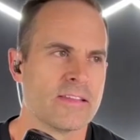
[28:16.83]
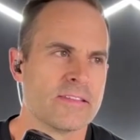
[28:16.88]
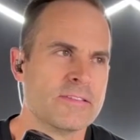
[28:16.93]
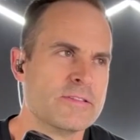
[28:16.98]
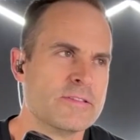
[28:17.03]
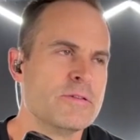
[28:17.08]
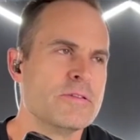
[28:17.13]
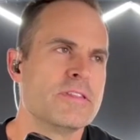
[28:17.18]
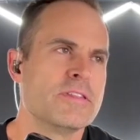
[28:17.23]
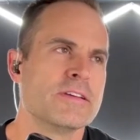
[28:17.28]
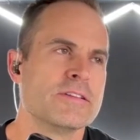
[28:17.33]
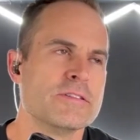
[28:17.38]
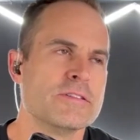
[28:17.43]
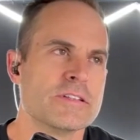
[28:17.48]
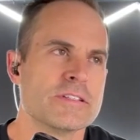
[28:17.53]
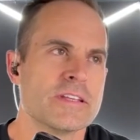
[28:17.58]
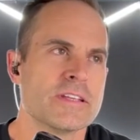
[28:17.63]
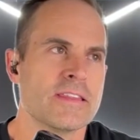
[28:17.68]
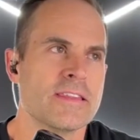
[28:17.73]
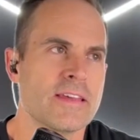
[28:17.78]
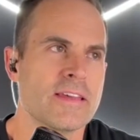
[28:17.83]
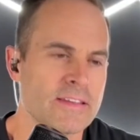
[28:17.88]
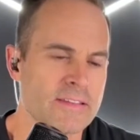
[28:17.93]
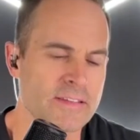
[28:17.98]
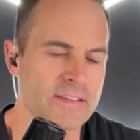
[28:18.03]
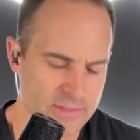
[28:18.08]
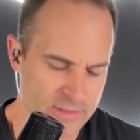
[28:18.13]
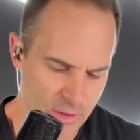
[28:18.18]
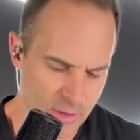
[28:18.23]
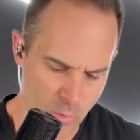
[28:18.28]
two things you said that
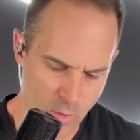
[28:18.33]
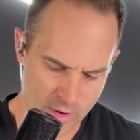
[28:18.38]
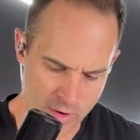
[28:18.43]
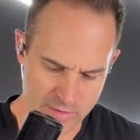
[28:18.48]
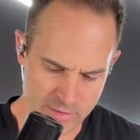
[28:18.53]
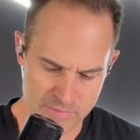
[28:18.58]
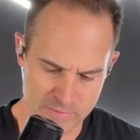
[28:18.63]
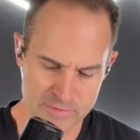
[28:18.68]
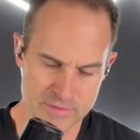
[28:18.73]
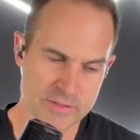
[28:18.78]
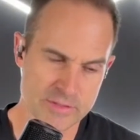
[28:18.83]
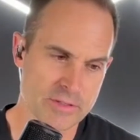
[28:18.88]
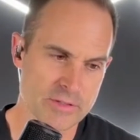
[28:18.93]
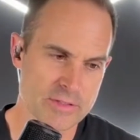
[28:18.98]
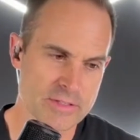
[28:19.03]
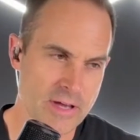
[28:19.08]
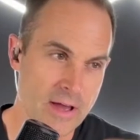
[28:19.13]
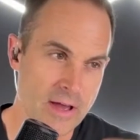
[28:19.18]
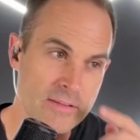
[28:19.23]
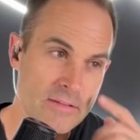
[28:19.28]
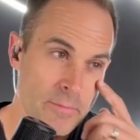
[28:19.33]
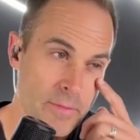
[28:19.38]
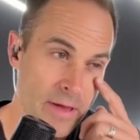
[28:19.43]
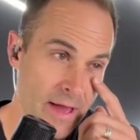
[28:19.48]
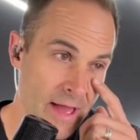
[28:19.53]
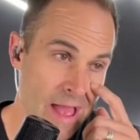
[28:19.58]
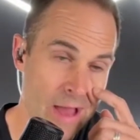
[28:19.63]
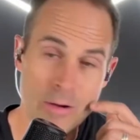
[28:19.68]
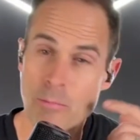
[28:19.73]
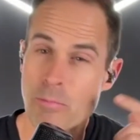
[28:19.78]
is so wonderful is you talked about
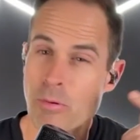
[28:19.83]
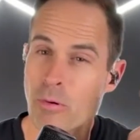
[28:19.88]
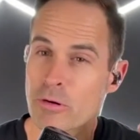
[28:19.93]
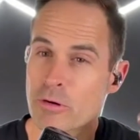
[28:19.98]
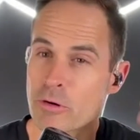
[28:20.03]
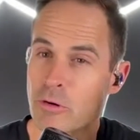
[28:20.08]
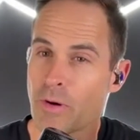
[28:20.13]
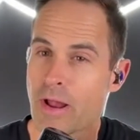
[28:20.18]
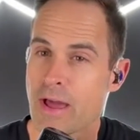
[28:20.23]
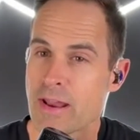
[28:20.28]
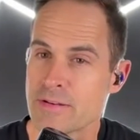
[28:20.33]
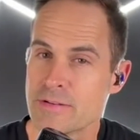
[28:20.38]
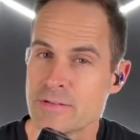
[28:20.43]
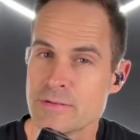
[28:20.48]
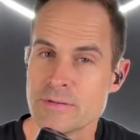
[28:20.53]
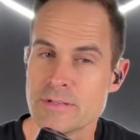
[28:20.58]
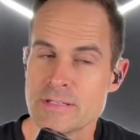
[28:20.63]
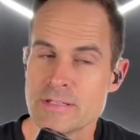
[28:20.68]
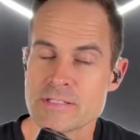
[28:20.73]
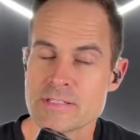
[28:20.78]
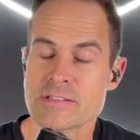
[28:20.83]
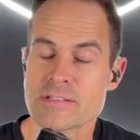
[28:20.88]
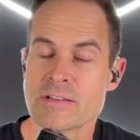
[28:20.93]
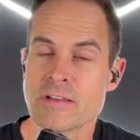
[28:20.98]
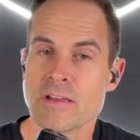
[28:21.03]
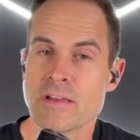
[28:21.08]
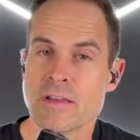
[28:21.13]
how important gratitude is.